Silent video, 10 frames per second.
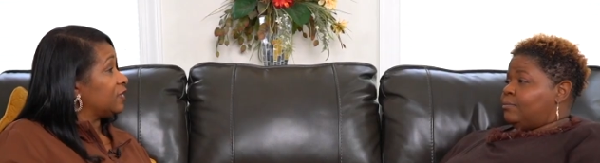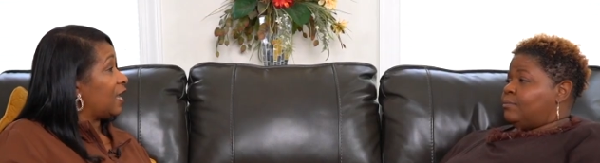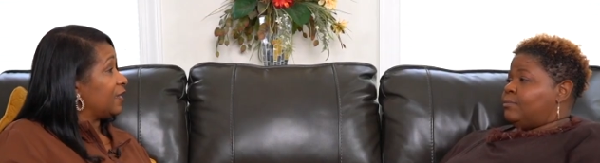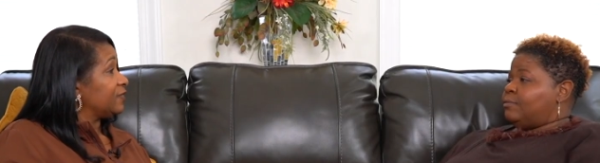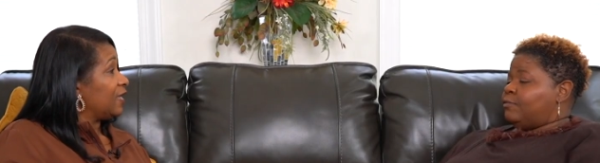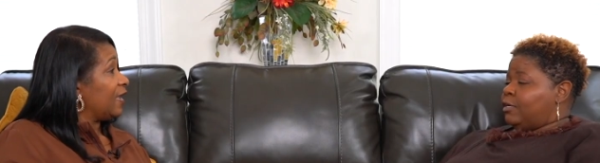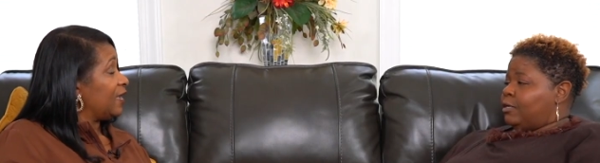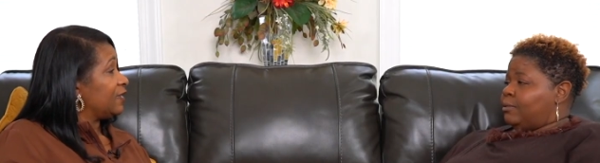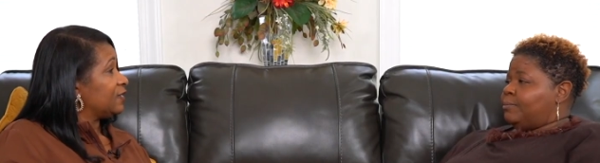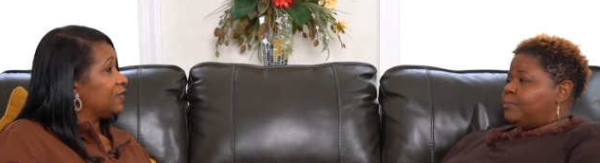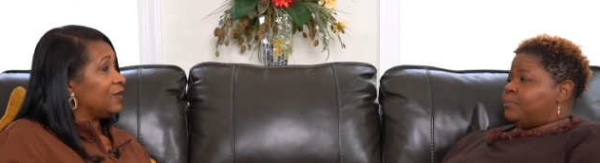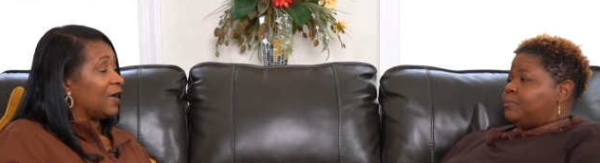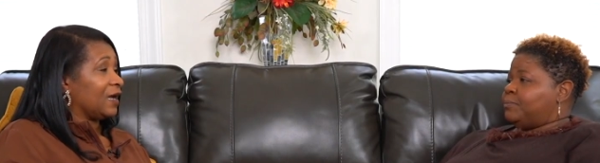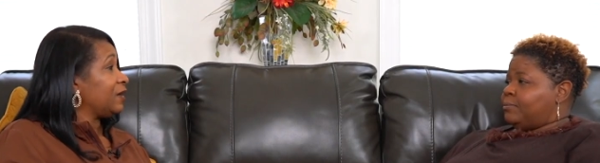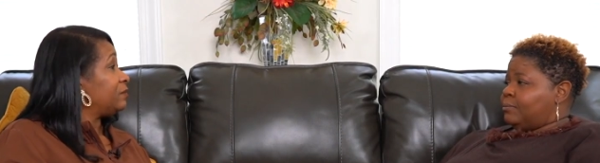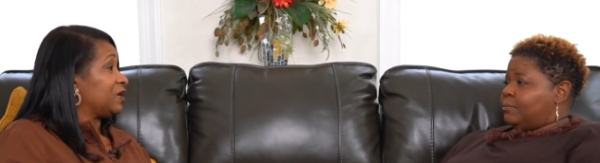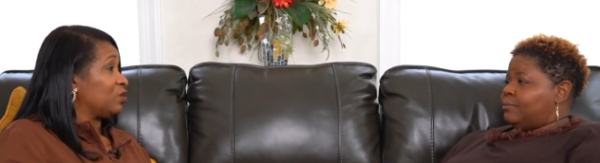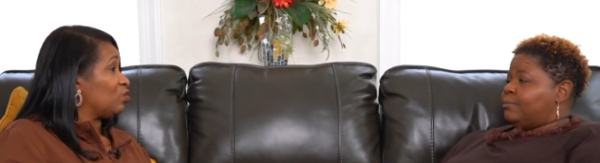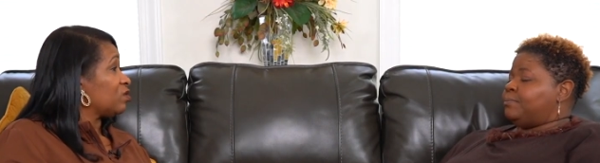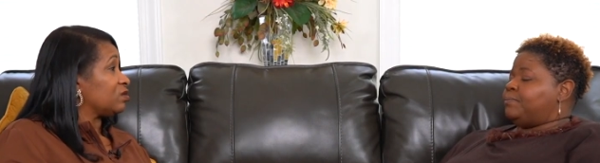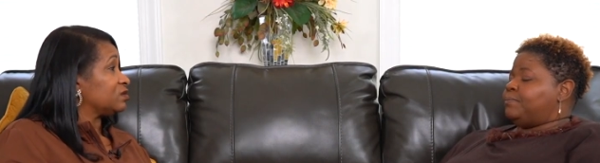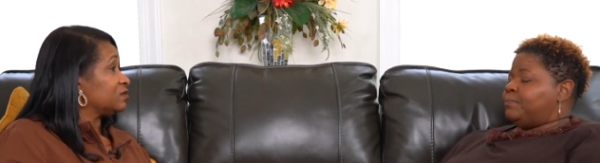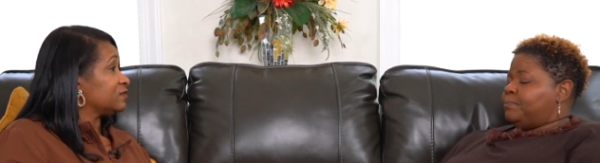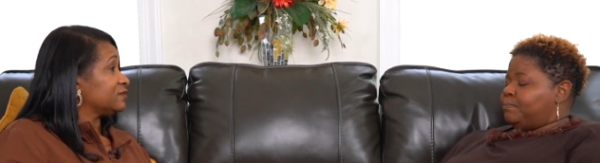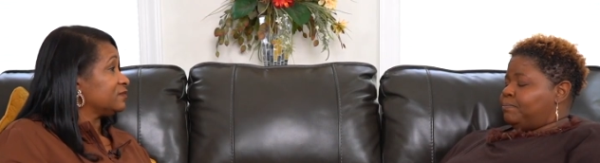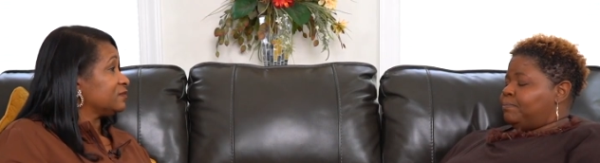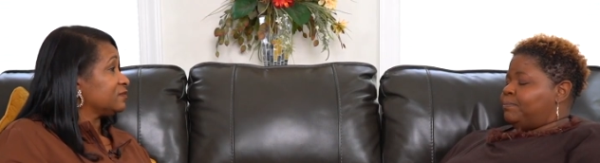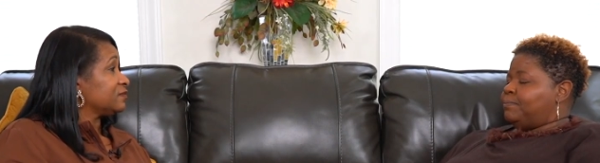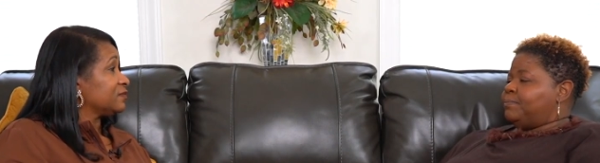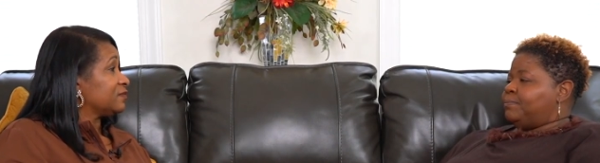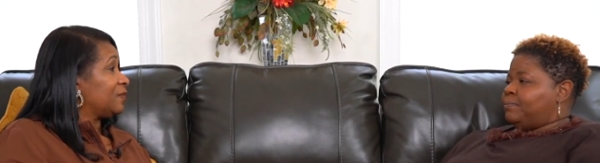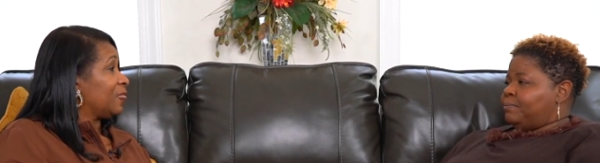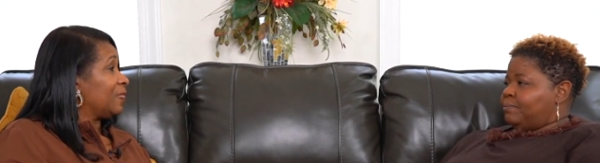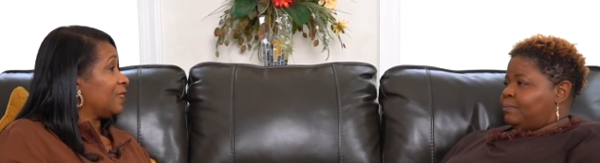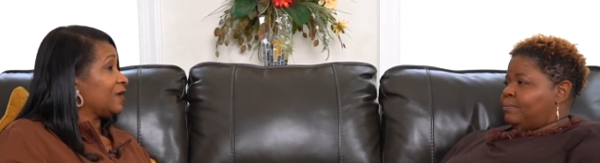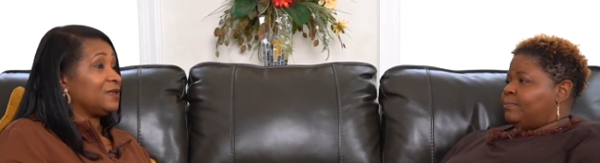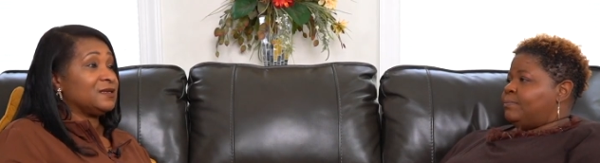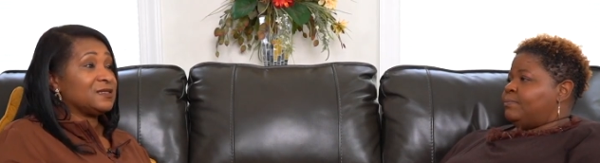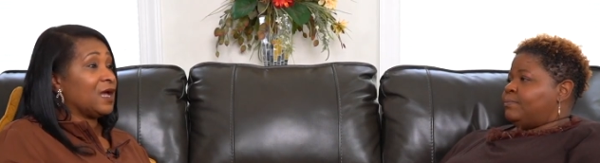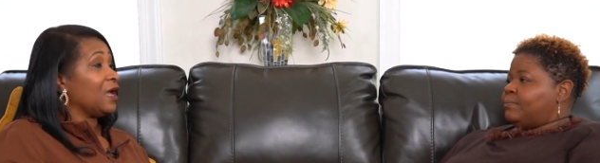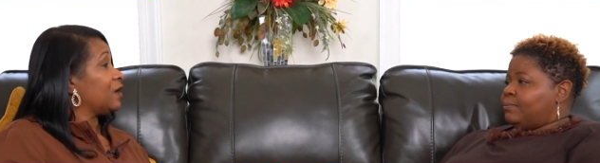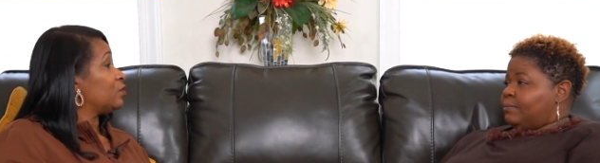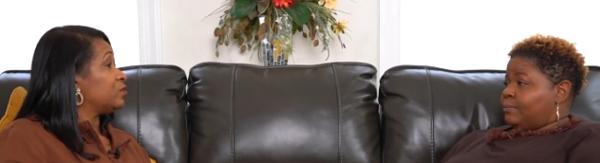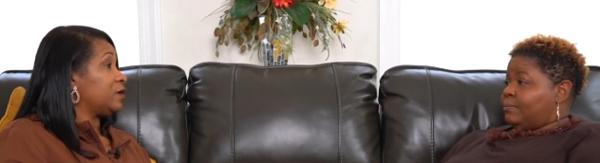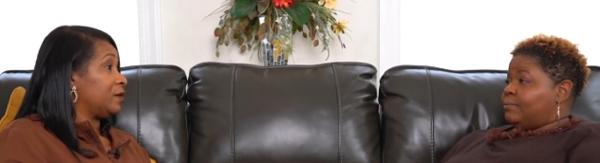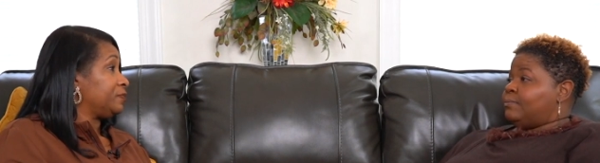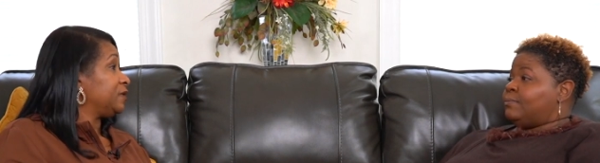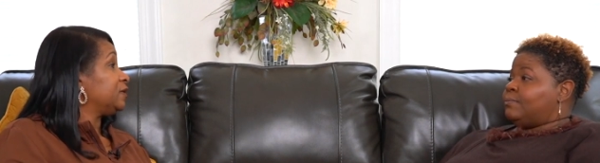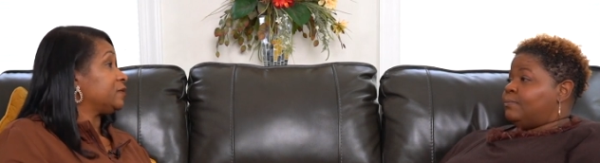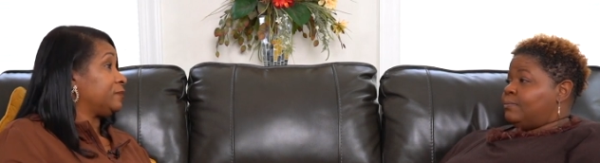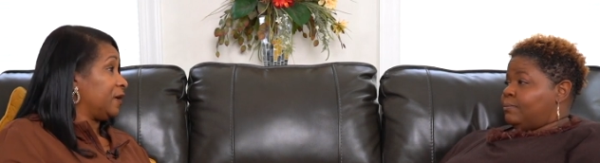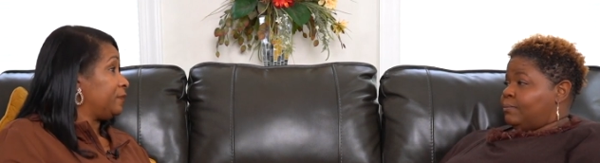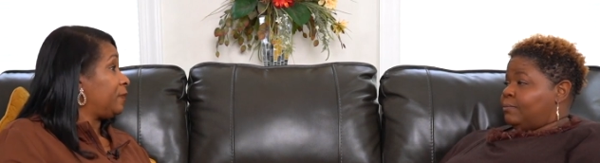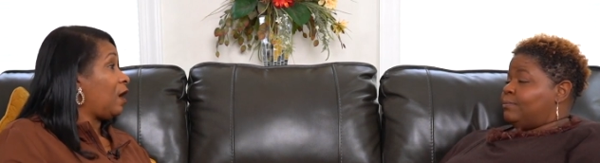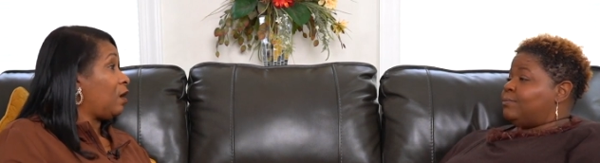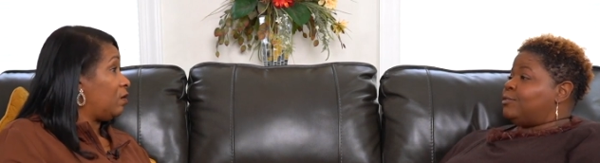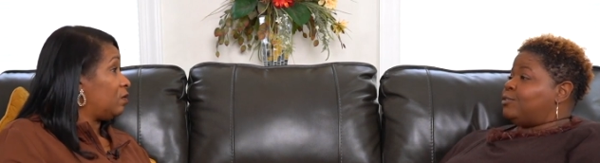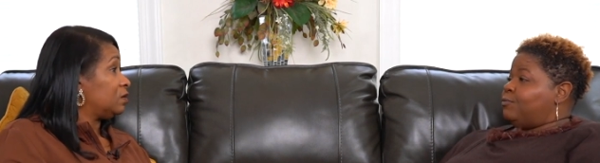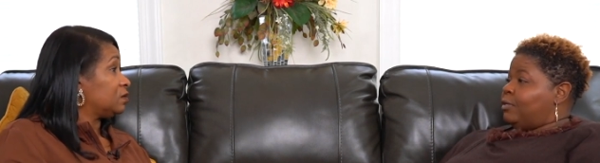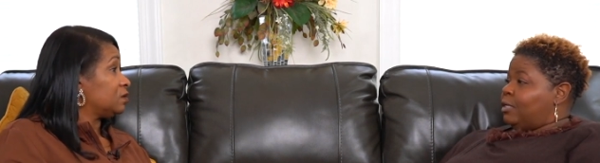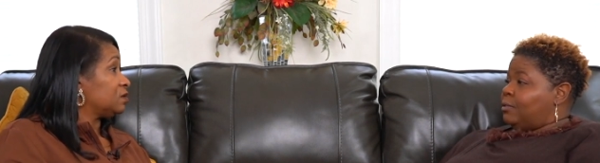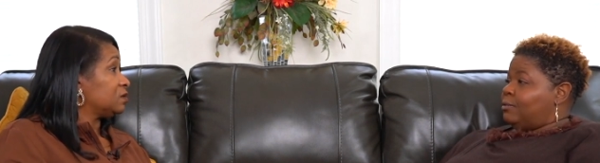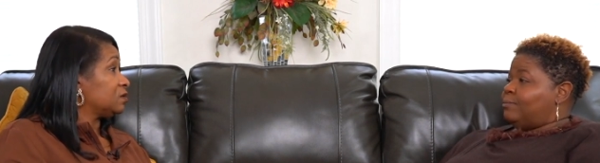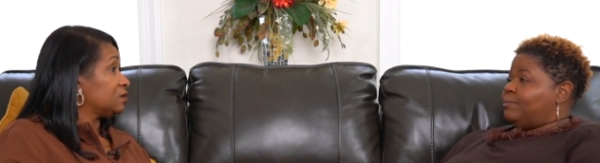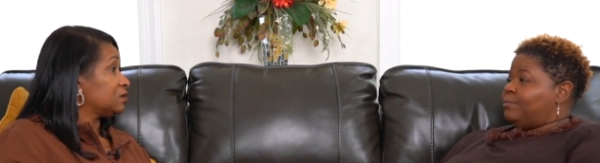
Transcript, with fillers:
Speaker 1: like that, I got to make it work. Mm-hmm. Like they say, I got to rob Peter to pay Paul. Right.